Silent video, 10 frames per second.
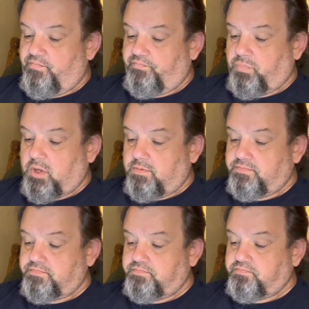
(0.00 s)

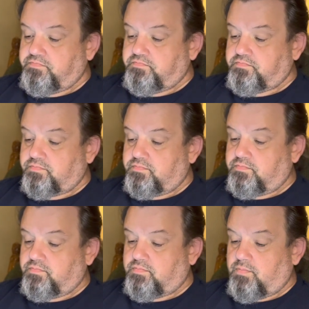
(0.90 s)

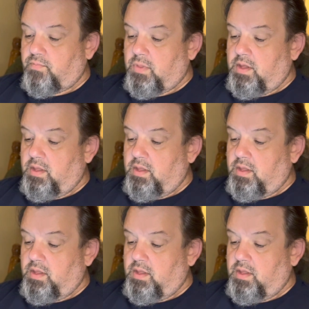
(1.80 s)
Nobody speaks.